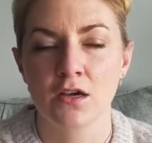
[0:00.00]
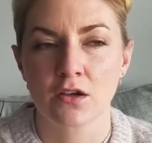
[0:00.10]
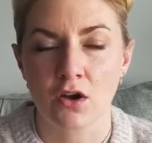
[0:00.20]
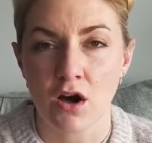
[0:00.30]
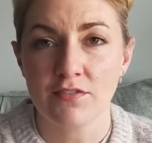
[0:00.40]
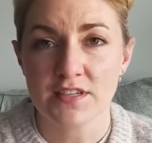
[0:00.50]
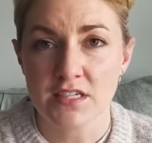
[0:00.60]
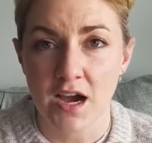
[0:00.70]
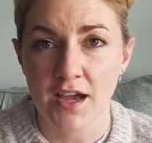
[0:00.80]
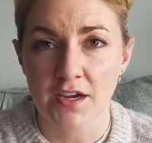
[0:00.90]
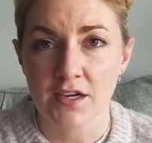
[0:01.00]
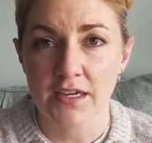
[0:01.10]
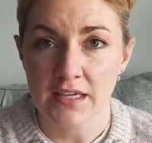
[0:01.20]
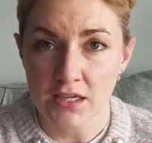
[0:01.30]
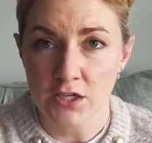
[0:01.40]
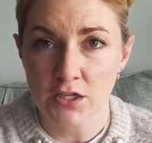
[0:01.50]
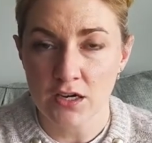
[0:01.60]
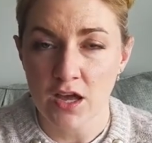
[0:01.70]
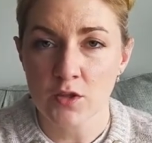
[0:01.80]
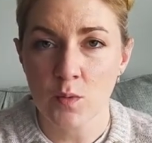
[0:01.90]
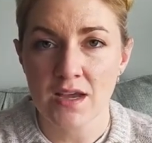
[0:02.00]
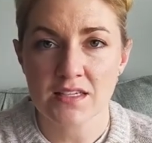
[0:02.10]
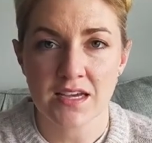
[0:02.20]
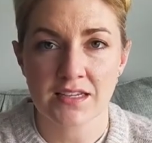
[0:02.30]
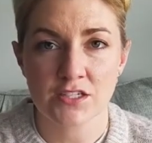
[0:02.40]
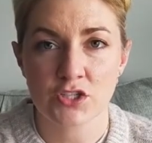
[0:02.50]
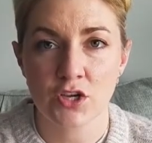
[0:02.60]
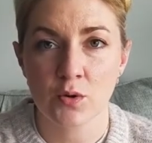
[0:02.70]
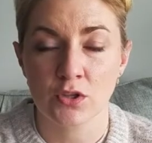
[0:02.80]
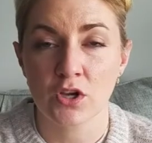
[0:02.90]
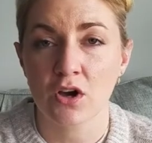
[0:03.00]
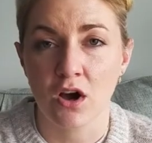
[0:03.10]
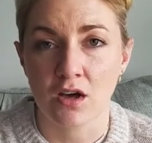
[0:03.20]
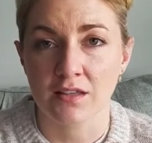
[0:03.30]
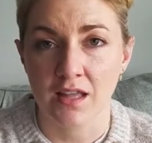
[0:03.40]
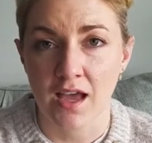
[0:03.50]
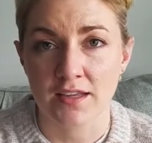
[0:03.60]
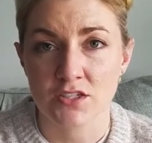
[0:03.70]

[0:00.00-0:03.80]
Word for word: golf attire here. Otherwise, I need to go and look online.